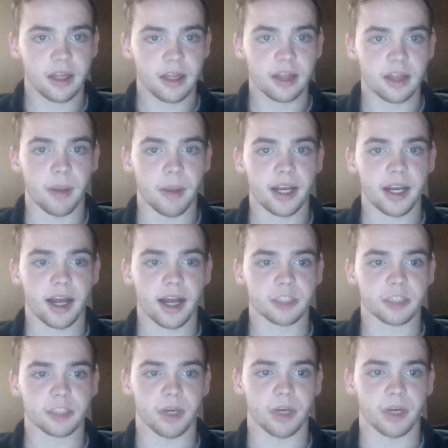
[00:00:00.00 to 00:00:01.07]
And then the main
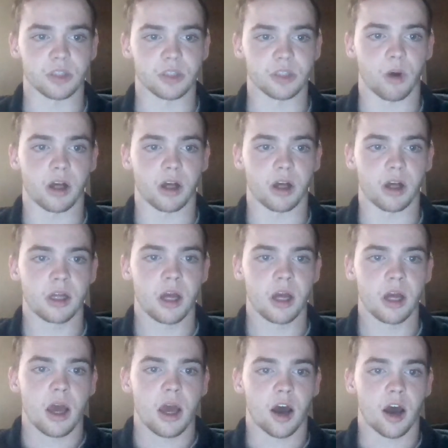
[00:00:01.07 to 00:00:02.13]
aspects as well
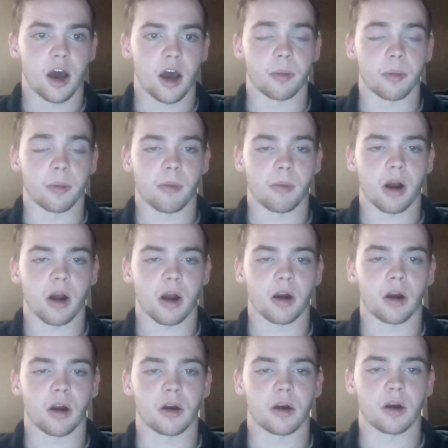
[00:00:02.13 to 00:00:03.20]

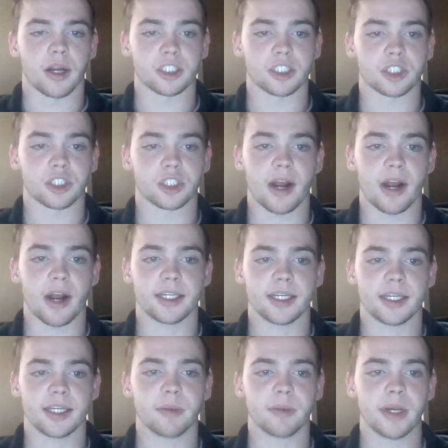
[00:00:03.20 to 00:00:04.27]
are
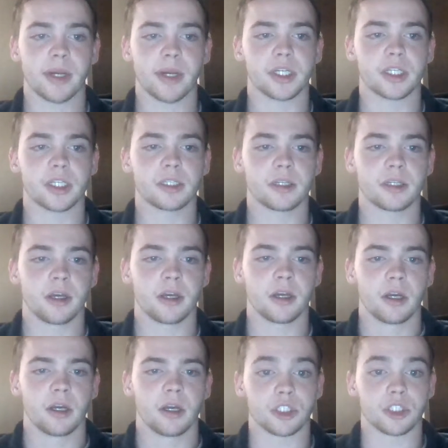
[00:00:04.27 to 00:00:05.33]
extracting information.
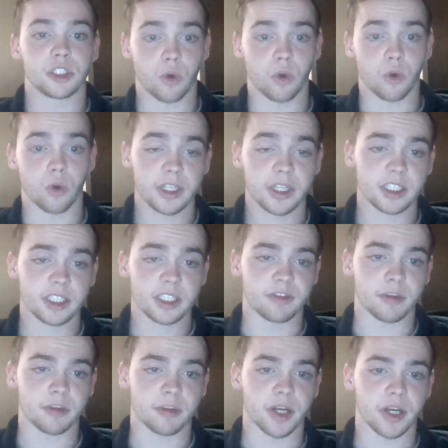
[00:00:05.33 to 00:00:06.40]
storing this
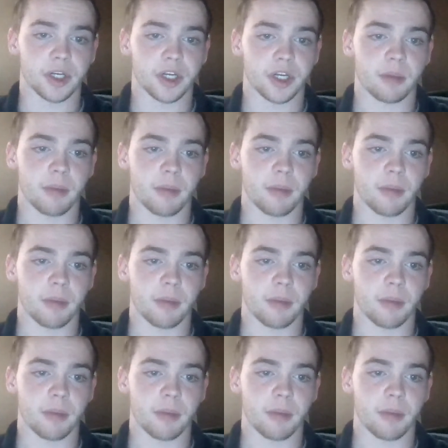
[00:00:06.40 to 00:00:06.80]
information and